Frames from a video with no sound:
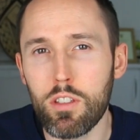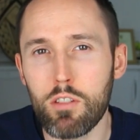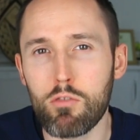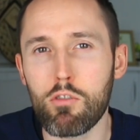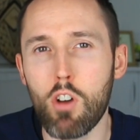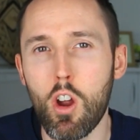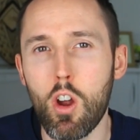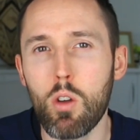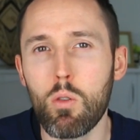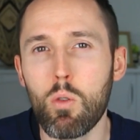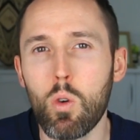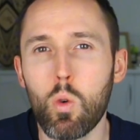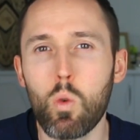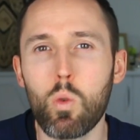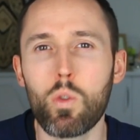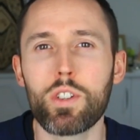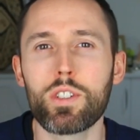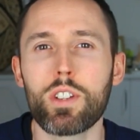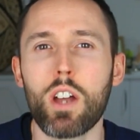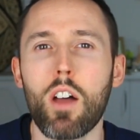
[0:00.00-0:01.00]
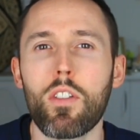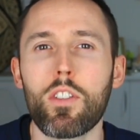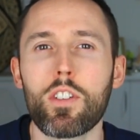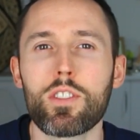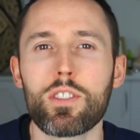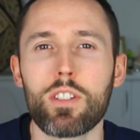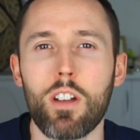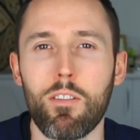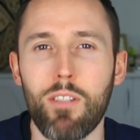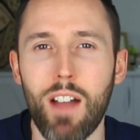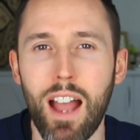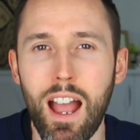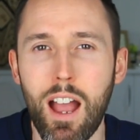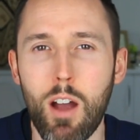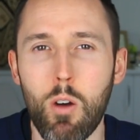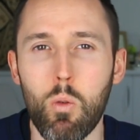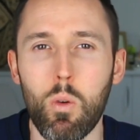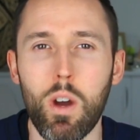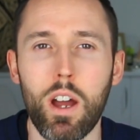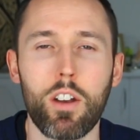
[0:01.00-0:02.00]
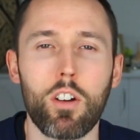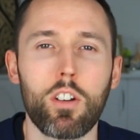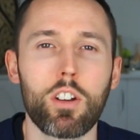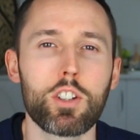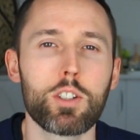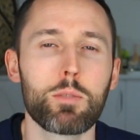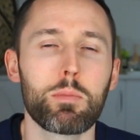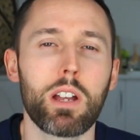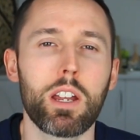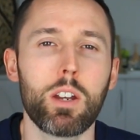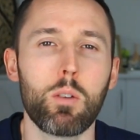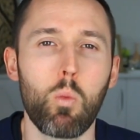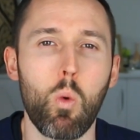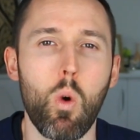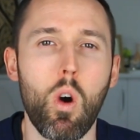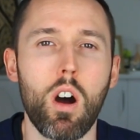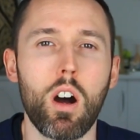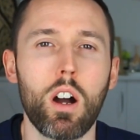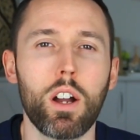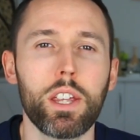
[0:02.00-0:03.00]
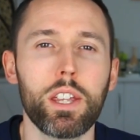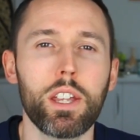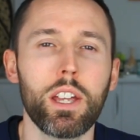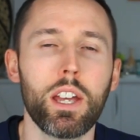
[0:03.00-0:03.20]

throw all this other stuff out, and I'll explain why.